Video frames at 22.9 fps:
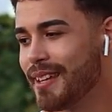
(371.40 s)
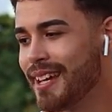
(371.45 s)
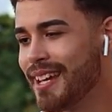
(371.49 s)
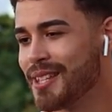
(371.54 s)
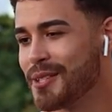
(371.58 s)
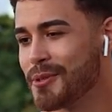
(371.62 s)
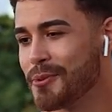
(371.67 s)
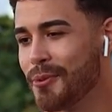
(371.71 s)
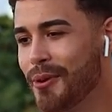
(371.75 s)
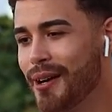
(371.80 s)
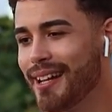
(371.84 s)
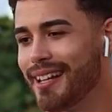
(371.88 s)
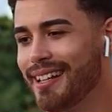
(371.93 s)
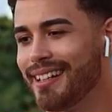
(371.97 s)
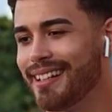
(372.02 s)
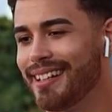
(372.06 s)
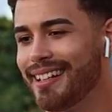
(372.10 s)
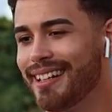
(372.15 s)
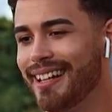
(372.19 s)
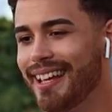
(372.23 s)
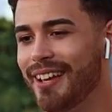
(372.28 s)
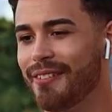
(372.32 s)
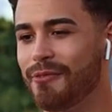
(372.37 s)
It's
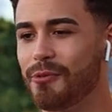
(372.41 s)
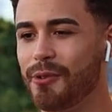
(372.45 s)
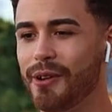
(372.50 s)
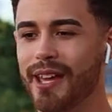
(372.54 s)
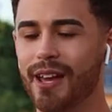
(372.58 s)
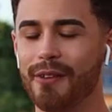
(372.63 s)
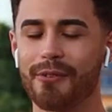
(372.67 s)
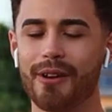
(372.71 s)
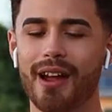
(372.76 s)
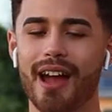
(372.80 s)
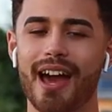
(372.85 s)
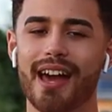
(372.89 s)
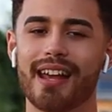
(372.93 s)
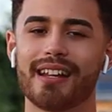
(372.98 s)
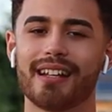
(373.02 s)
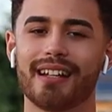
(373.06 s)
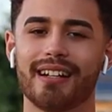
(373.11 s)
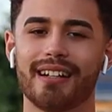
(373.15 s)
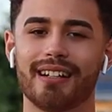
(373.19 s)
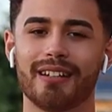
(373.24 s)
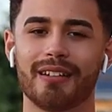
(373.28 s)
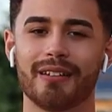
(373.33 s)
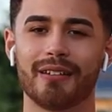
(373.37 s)
when, if we ever had
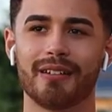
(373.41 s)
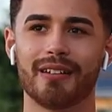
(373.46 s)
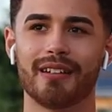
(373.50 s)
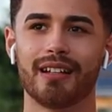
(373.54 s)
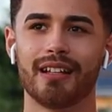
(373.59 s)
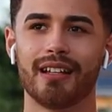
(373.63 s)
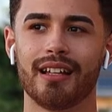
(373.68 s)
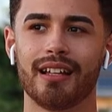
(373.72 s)
a